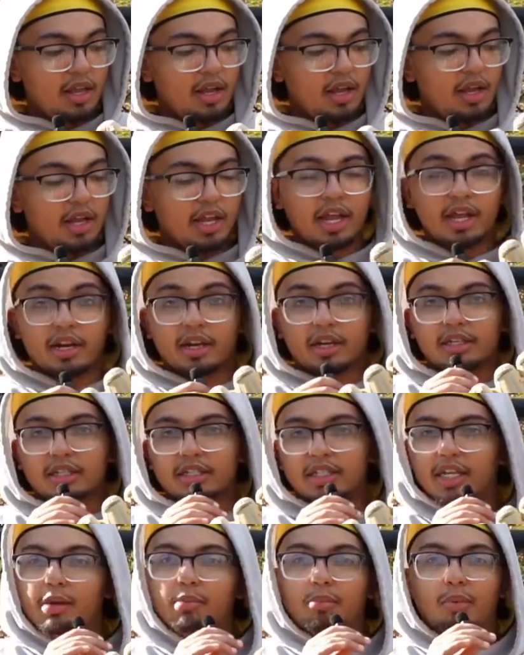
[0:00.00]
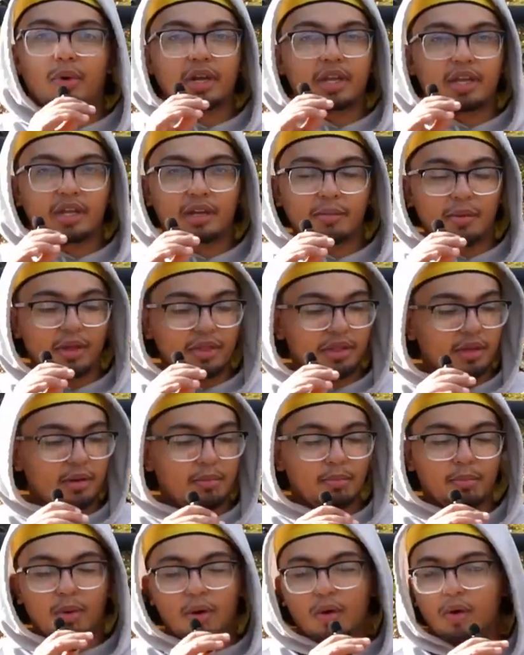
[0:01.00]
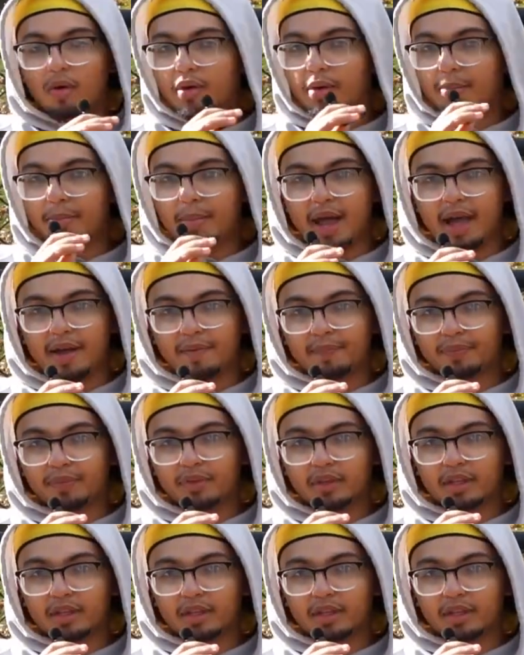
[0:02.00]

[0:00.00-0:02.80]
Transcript: Again, same break-in method. Ball and a bat.